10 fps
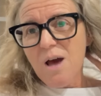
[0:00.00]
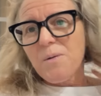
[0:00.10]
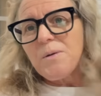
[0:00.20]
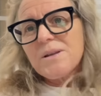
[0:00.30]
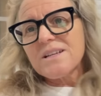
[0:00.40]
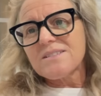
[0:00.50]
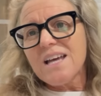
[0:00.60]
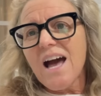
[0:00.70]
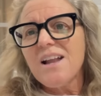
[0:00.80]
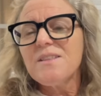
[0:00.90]
We went
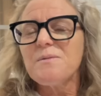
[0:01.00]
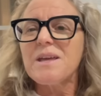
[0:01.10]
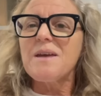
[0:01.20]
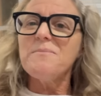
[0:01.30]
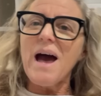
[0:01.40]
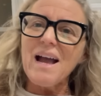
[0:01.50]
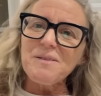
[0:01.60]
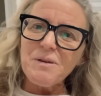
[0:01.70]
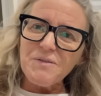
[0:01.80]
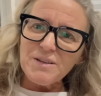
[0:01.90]
downtown, and then we came back,
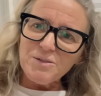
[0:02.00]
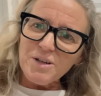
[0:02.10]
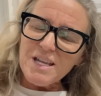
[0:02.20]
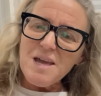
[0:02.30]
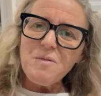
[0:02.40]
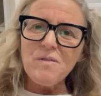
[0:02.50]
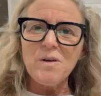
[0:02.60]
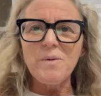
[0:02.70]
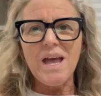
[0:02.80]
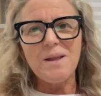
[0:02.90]
and my friend Lori came over,
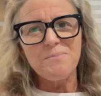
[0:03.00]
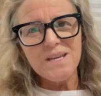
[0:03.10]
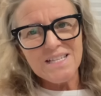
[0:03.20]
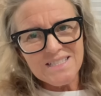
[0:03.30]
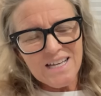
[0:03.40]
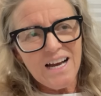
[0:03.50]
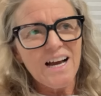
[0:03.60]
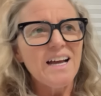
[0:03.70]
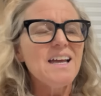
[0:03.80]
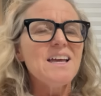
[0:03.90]
and we had pizza.